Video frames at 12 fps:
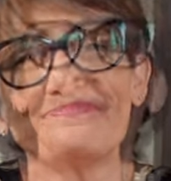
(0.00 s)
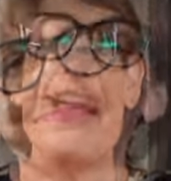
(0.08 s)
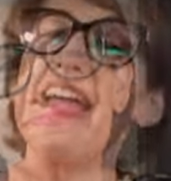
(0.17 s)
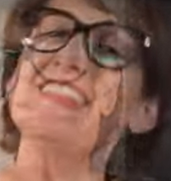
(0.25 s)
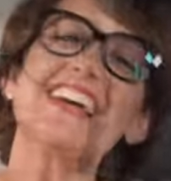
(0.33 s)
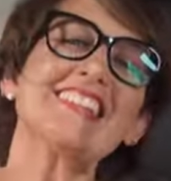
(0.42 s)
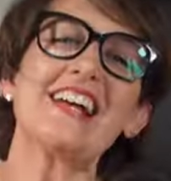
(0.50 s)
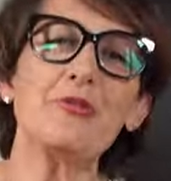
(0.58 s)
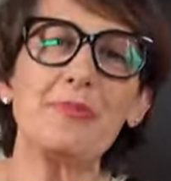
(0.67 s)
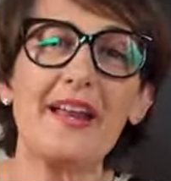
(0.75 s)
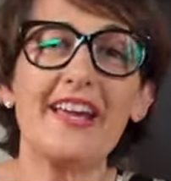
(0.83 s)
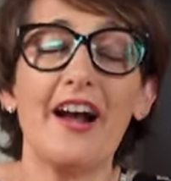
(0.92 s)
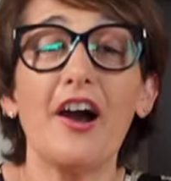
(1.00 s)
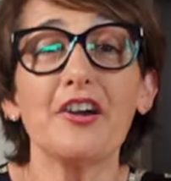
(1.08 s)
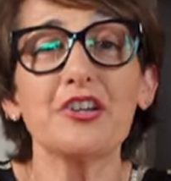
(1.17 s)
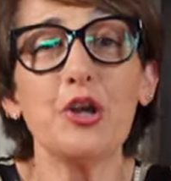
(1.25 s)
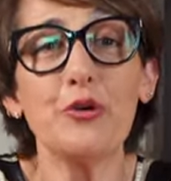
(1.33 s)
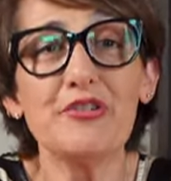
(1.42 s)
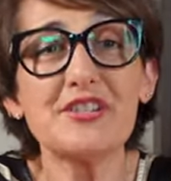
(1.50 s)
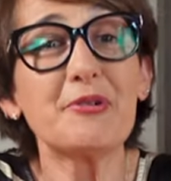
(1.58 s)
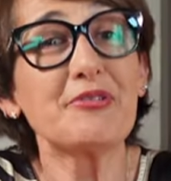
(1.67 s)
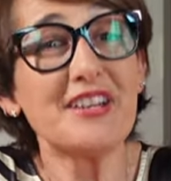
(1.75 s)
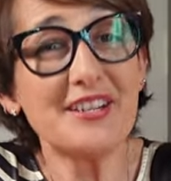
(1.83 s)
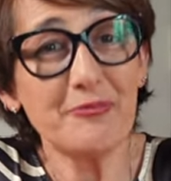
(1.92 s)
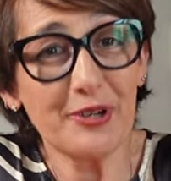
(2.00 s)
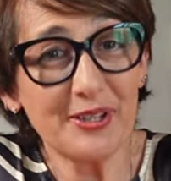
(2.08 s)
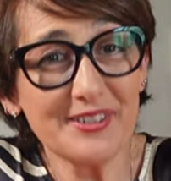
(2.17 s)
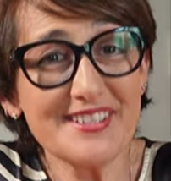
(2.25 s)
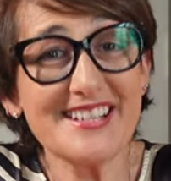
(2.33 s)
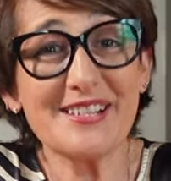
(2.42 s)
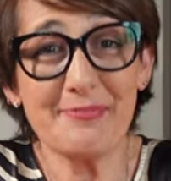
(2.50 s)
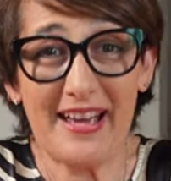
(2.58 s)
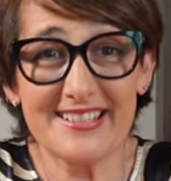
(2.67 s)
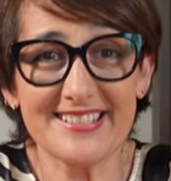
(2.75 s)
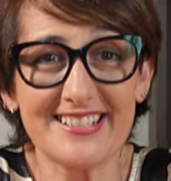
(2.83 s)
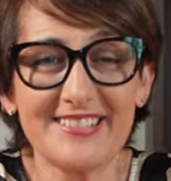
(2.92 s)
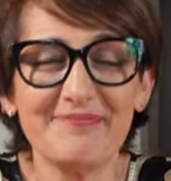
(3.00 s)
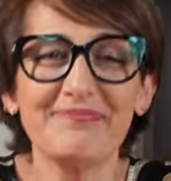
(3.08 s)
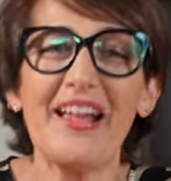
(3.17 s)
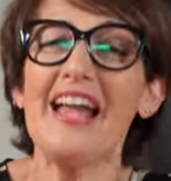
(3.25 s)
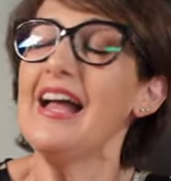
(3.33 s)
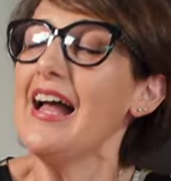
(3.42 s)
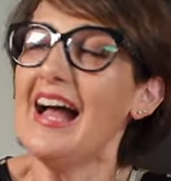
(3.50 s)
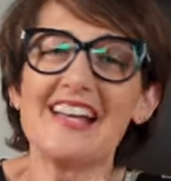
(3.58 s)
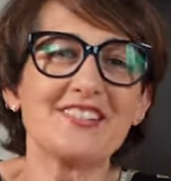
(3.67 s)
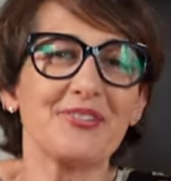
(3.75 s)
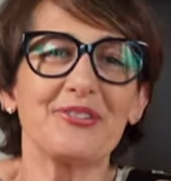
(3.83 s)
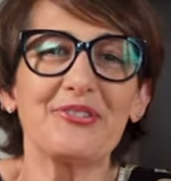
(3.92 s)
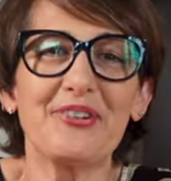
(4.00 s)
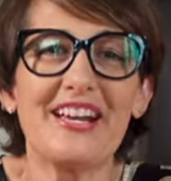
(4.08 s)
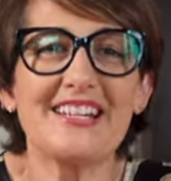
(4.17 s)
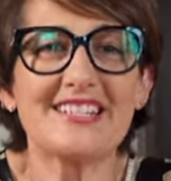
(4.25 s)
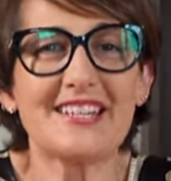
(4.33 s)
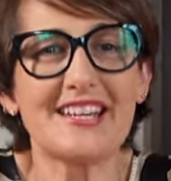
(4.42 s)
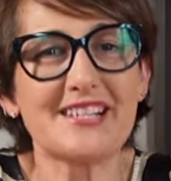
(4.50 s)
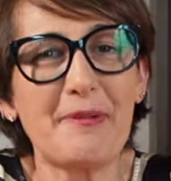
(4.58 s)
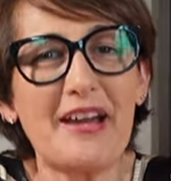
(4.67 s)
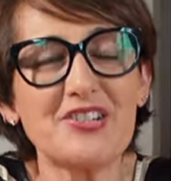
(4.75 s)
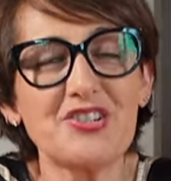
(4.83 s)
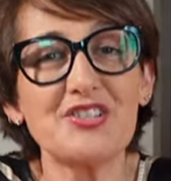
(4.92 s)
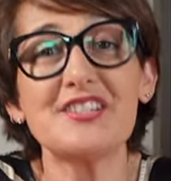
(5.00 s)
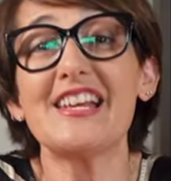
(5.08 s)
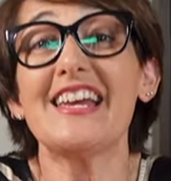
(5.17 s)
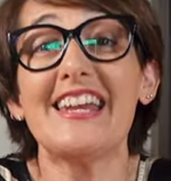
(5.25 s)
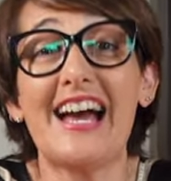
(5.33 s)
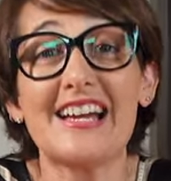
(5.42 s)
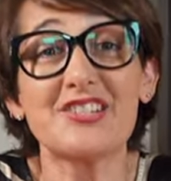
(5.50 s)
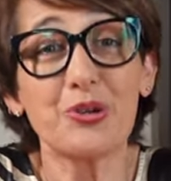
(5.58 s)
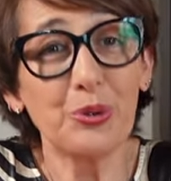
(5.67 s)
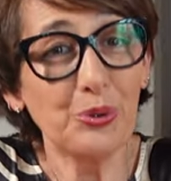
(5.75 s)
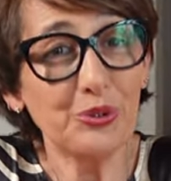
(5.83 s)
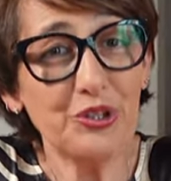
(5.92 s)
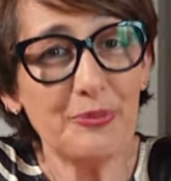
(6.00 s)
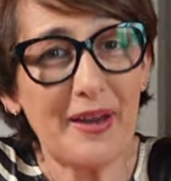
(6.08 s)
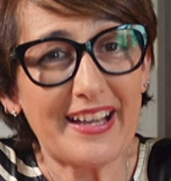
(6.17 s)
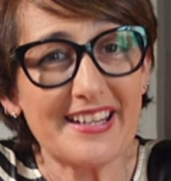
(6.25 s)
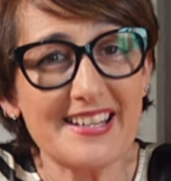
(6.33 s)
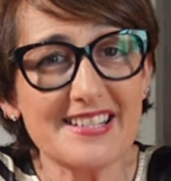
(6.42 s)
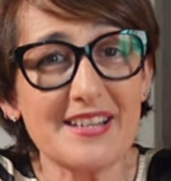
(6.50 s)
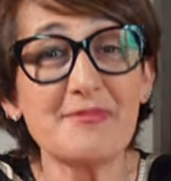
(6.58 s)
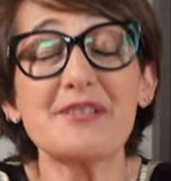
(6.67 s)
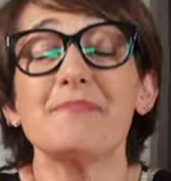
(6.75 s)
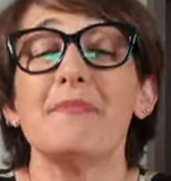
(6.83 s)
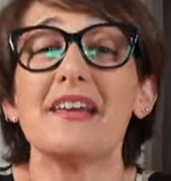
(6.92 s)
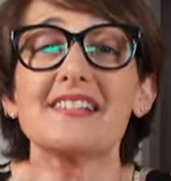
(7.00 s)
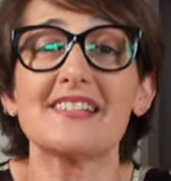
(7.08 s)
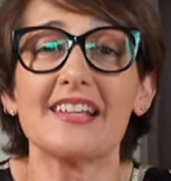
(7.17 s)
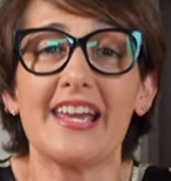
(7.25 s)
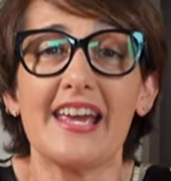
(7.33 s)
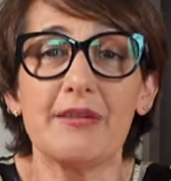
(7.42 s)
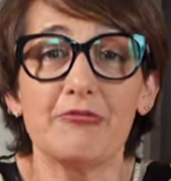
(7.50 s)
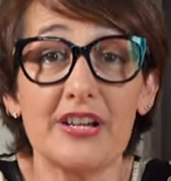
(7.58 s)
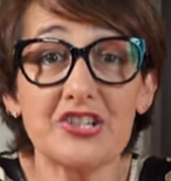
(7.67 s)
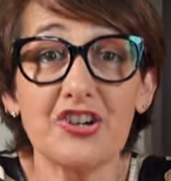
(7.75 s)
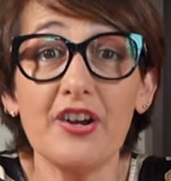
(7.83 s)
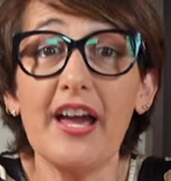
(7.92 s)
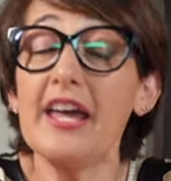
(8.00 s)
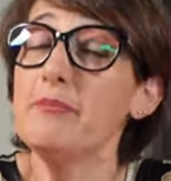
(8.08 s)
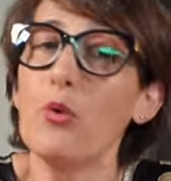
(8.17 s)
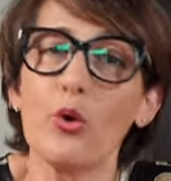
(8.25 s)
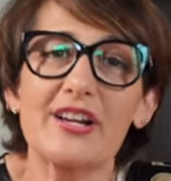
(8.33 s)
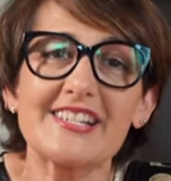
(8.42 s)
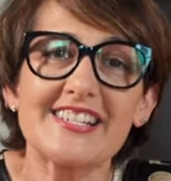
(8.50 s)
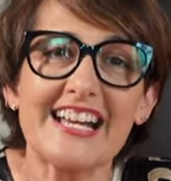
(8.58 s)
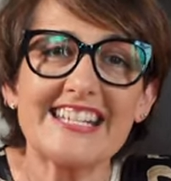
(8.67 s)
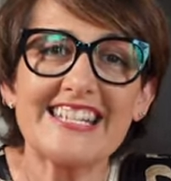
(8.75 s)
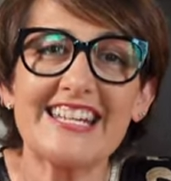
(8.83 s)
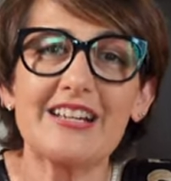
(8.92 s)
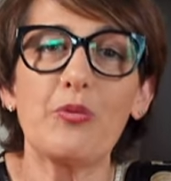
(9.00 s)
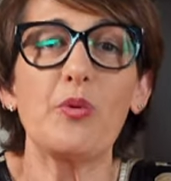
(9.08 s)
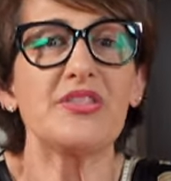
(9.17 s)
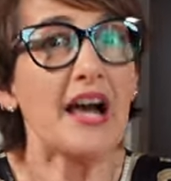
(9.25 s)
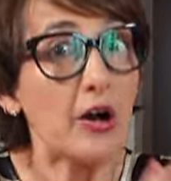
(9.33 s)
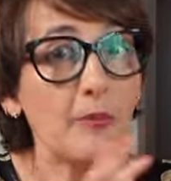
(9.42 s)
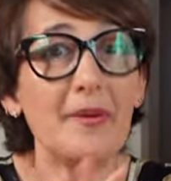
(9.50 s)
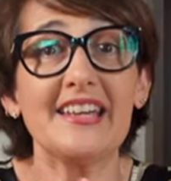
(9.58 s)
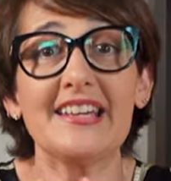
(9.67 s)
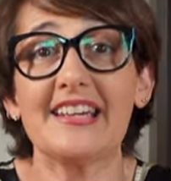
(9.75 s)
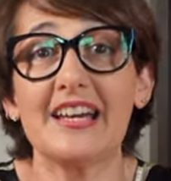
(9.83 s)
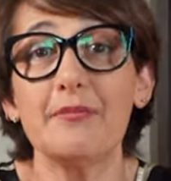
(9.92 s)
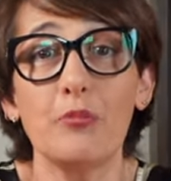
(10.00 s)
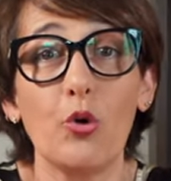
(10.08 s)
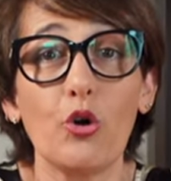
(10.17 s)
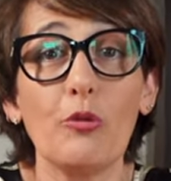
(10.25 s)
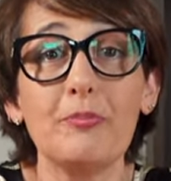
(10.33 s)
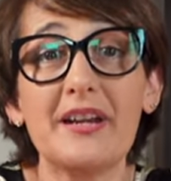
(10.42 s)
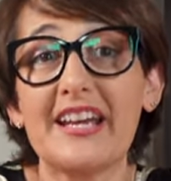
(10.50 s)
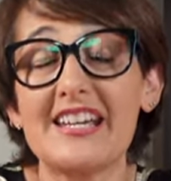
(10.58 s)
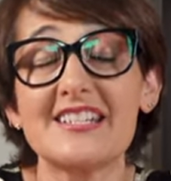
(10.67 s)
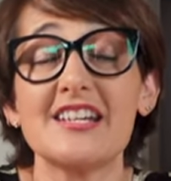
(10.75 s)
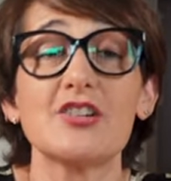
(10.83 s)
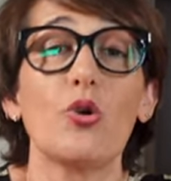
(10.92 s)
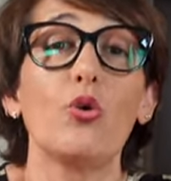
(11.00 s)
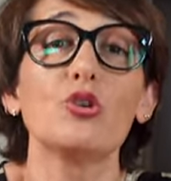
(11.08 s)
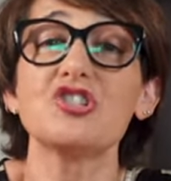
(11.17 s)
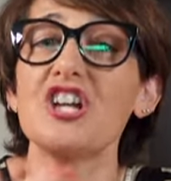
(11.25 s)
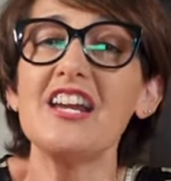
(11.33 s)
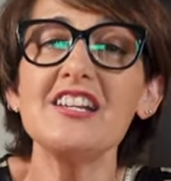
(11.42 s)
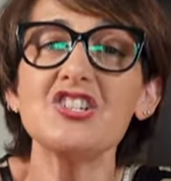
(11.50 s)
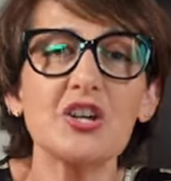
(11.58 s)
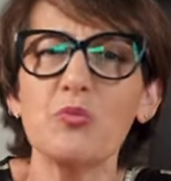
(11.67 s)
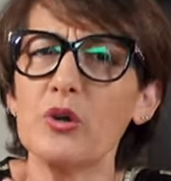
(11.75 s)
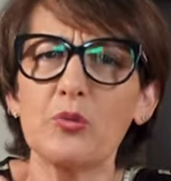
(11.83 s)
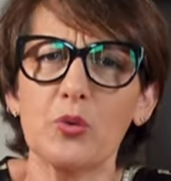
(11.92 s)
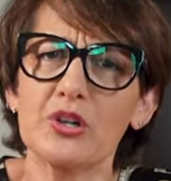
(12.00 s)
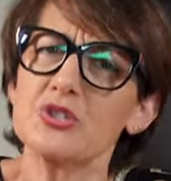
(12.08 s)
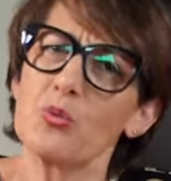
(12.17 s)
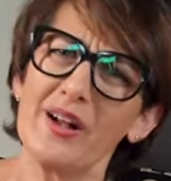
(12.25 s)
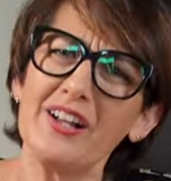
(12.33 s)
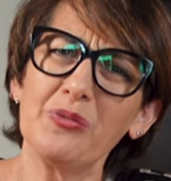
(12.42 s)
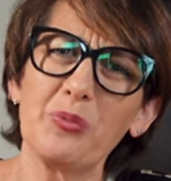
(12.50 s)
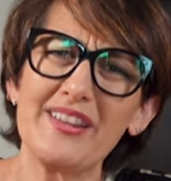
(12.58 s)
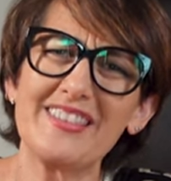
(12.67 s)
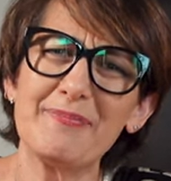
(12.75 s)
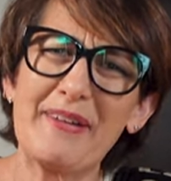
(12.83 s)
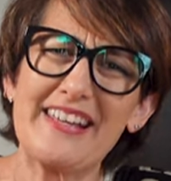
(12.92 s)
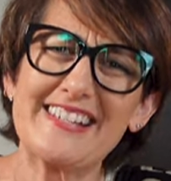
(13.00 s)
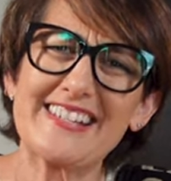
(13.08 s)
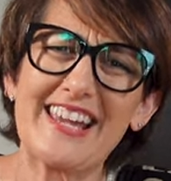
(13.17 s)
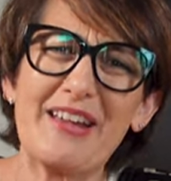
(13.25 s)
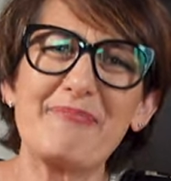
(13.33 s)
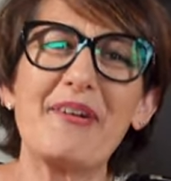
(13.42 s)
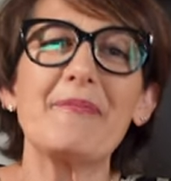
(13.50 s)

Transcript: And that's how you play Ark Nova's Marine Worlds expansion. As all great expansions, it adds cool new mechanisms, makes the game richer and more exciting without making it more complicated or changing what worked well with the base game.